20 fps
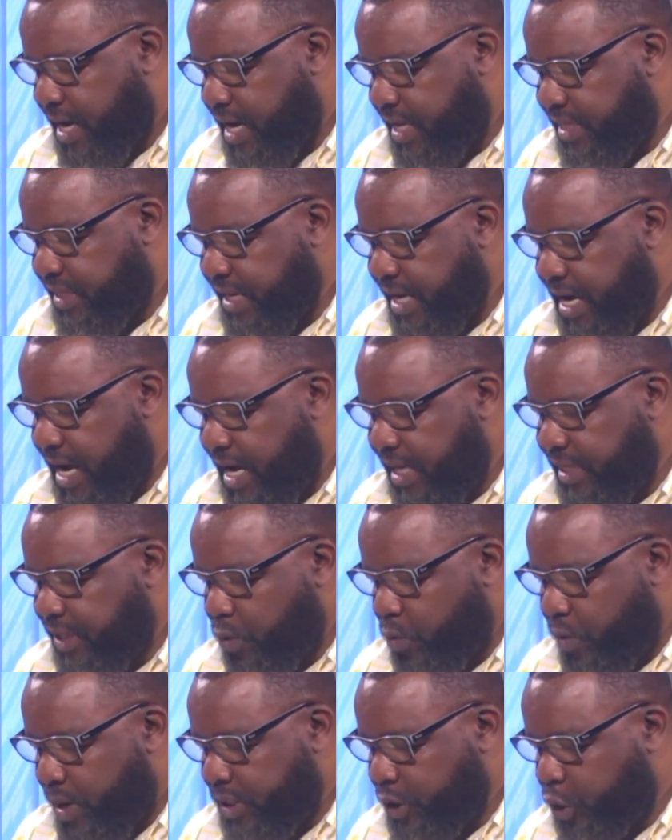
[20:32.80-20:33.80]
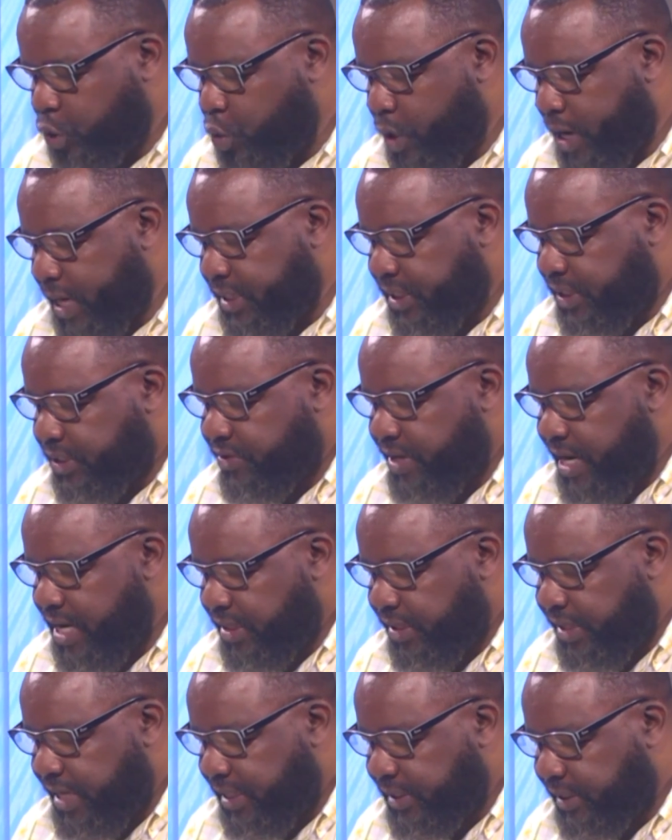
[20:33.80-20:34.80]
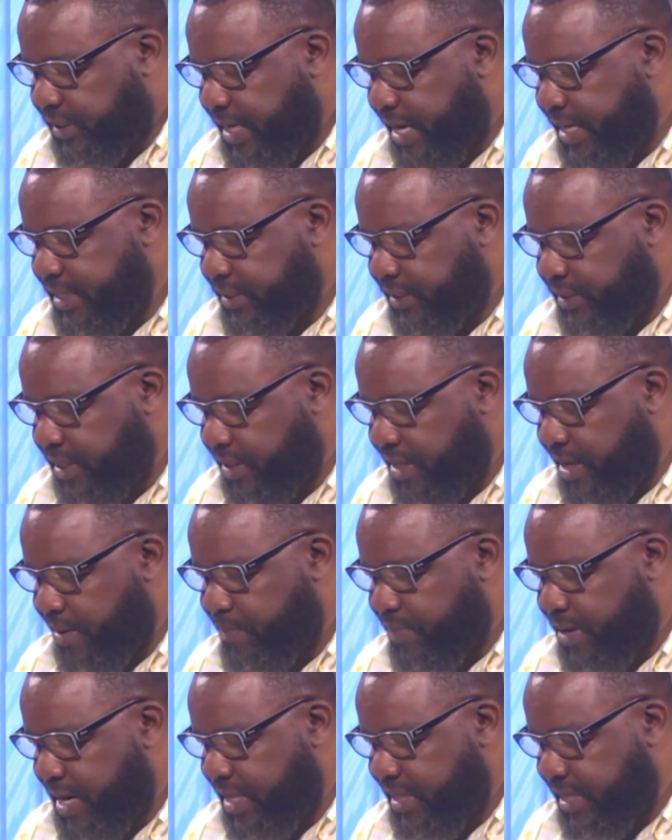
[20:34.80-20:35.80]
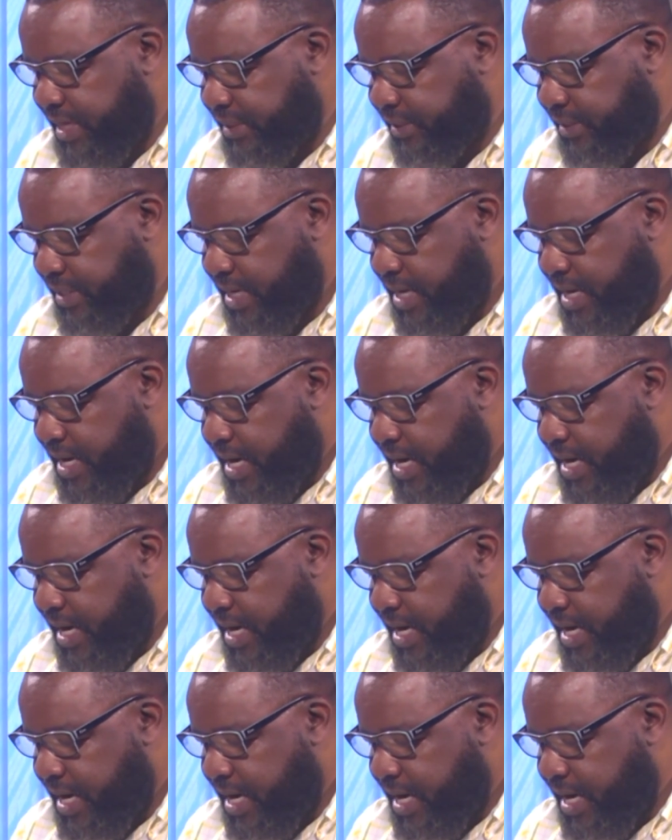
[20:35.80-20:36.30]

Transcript: they are the ones who can train their sons, their brothers,